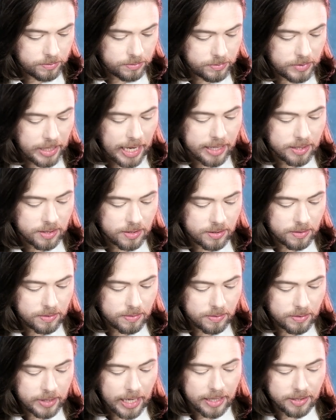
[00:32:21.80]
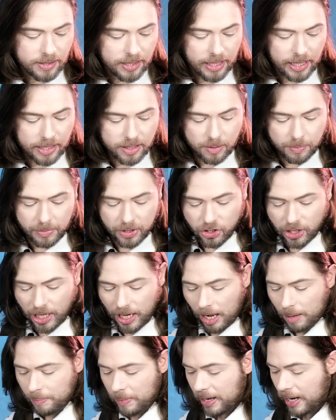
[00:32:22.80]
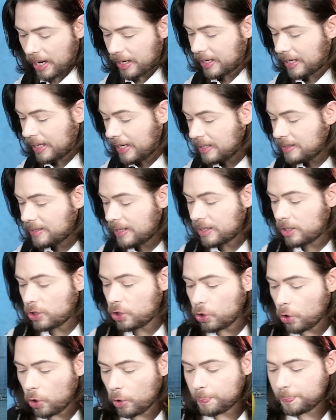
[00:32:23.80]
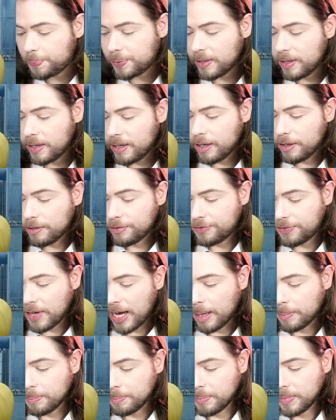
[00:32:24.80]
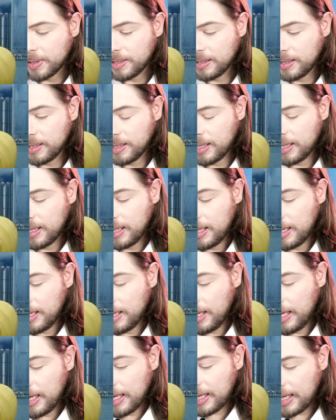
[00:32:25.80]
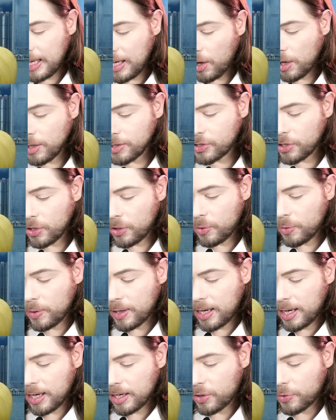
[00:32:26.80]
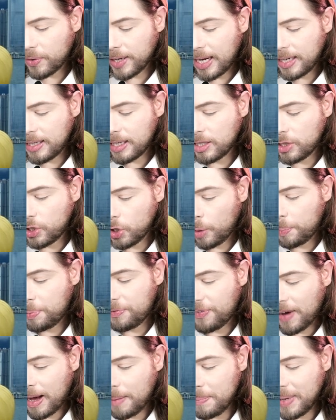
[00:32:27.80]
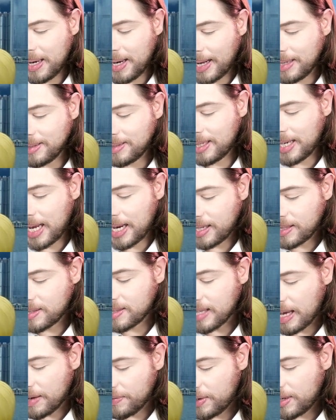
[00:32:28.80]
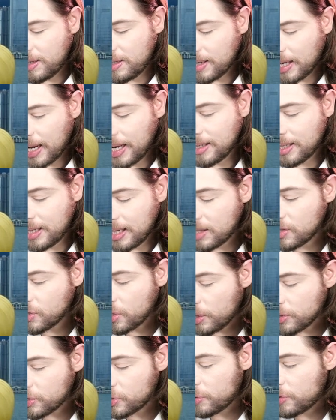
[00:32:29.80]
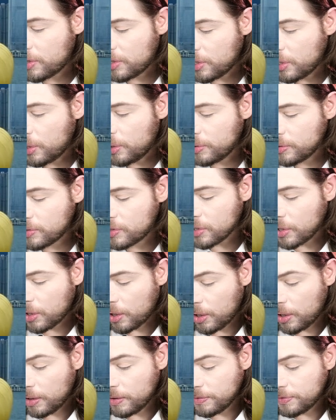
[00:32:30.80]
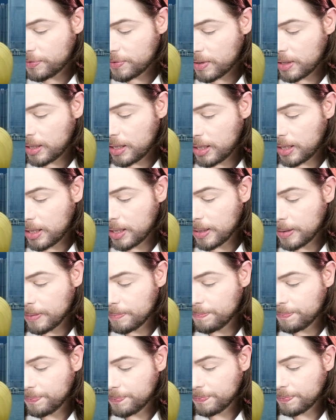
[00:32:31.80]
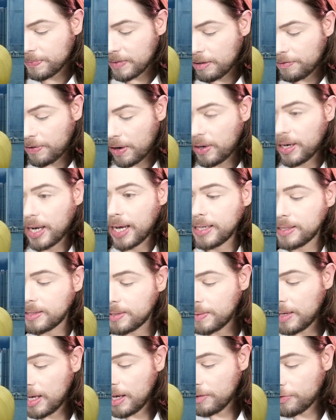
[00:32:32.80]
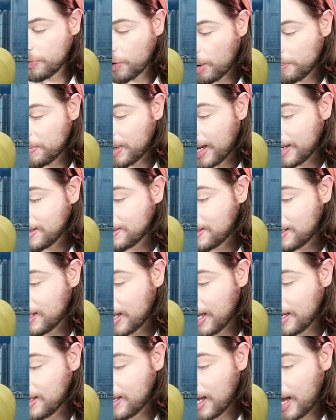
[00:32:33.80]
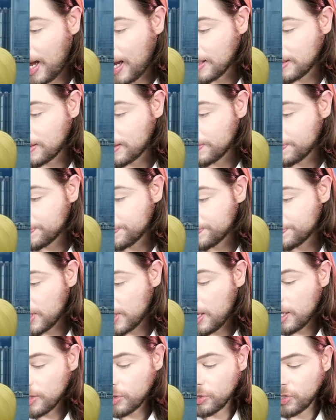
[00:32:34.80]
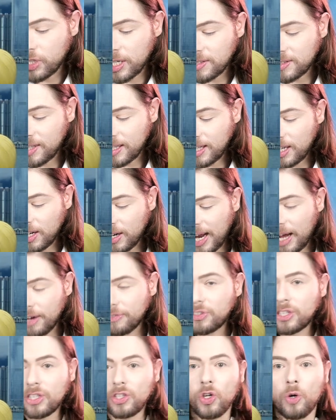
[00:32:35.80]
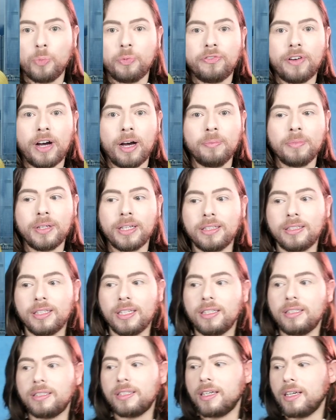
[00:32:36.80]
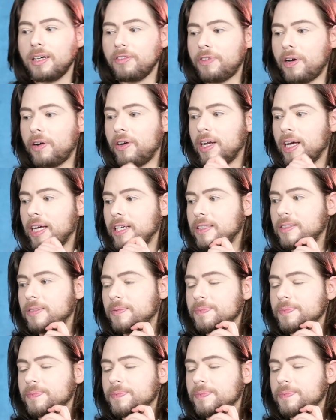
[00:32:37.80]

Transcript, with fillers: Yes, it is. Michel Almairac. He did Joop Femme. He also created Joop Femme in 1987, and he is also the nose of Fahrenheit from 1988. So just a year after Joop Femme, he did Fahrenheit.